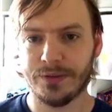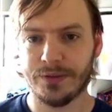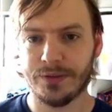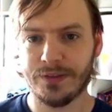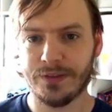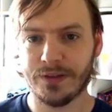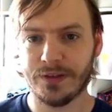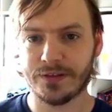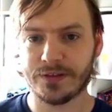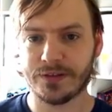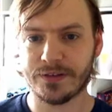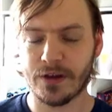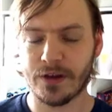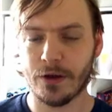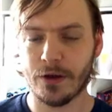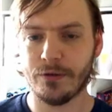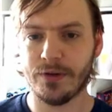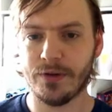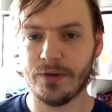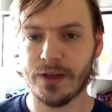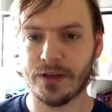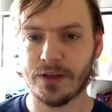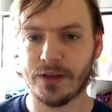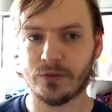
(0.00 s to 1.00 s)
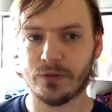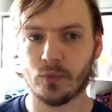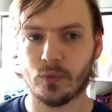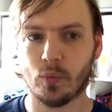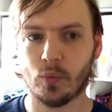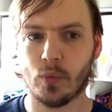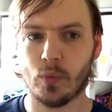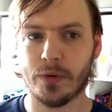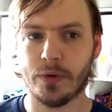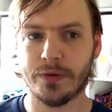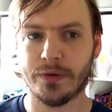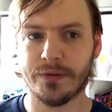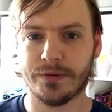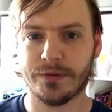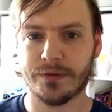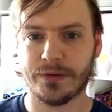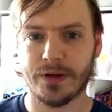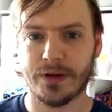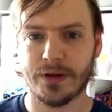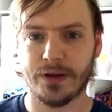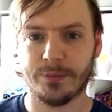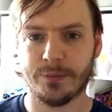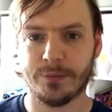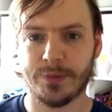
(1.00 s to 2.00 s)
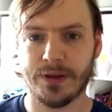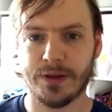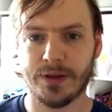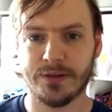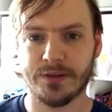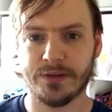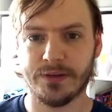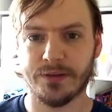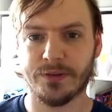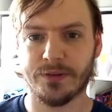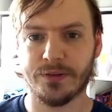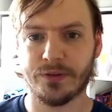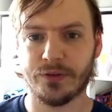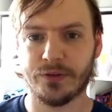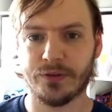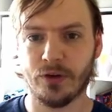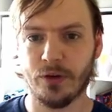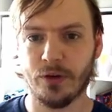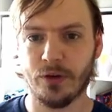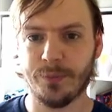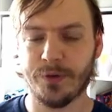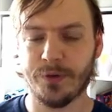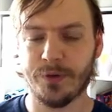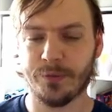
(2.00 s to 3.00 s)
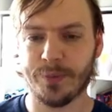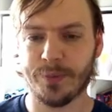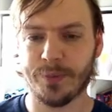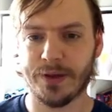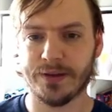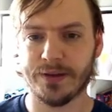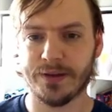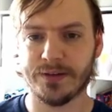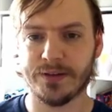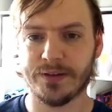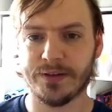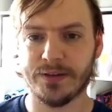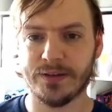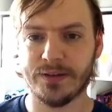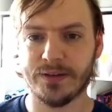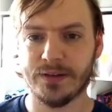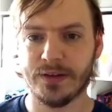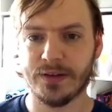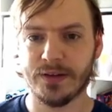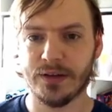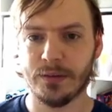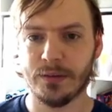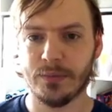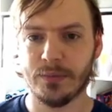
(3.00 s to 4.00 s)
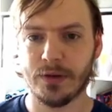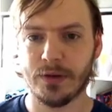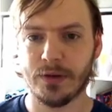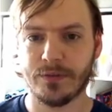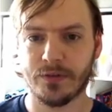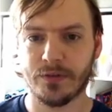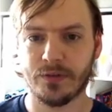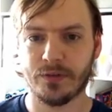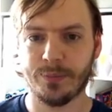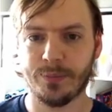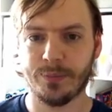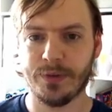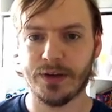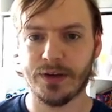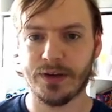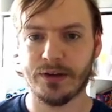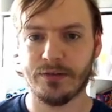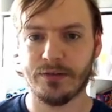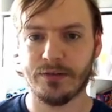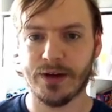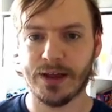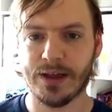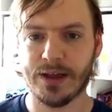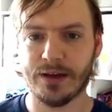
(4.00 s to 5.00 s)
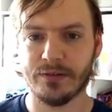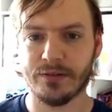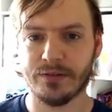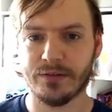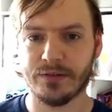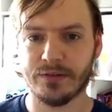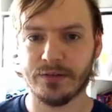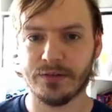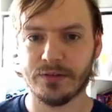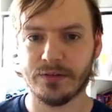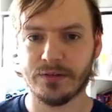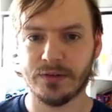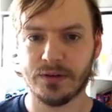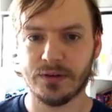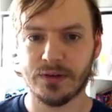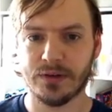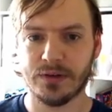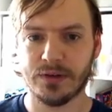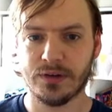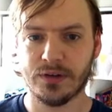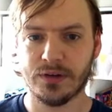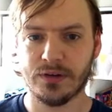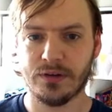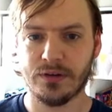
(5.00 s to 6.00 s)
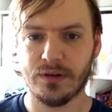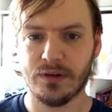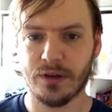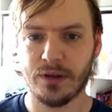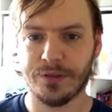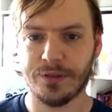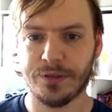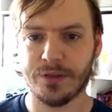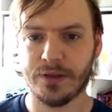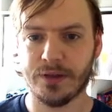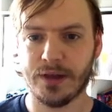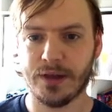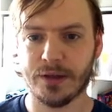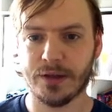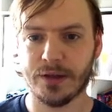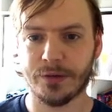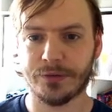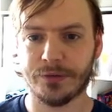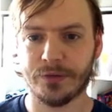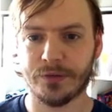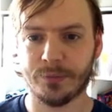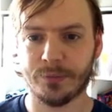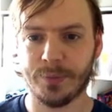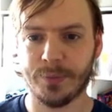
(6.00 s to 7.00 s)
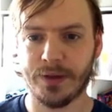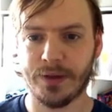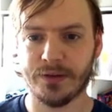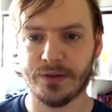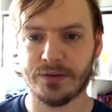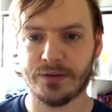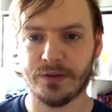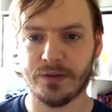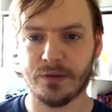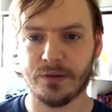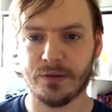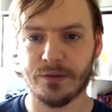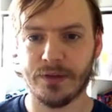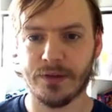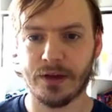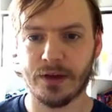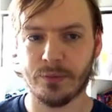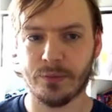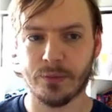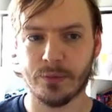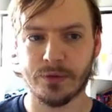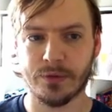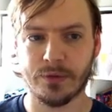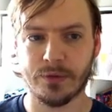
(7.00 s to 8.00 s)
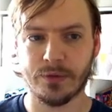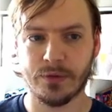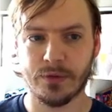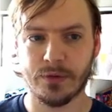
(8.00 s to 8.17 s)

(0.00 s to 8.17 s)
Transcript: This only has 1 side painted. The top is painted, but if I spin it round, nothing else is painted on that one.